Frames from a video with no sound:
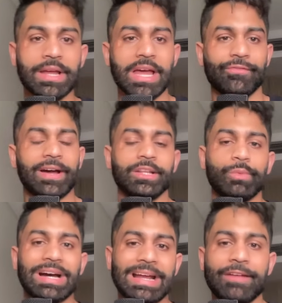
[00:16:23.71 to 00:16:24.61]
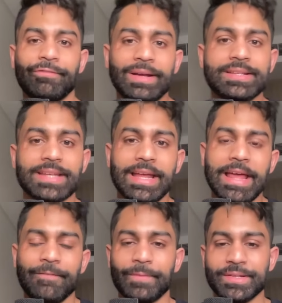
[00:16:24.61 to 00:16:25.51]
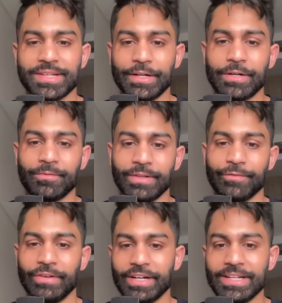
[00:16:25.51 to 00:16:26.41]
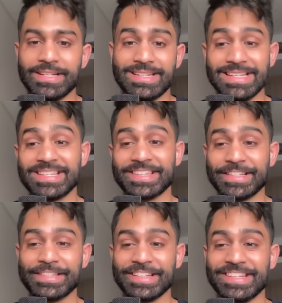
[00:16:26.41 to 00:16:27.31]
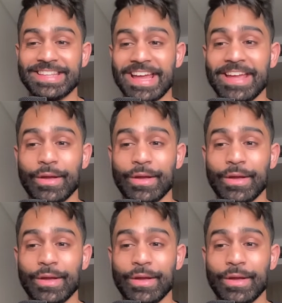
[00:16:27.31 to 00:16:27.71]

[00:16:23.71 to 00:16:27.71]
And finally, we got Enphase, and Enphase here with a very decent day.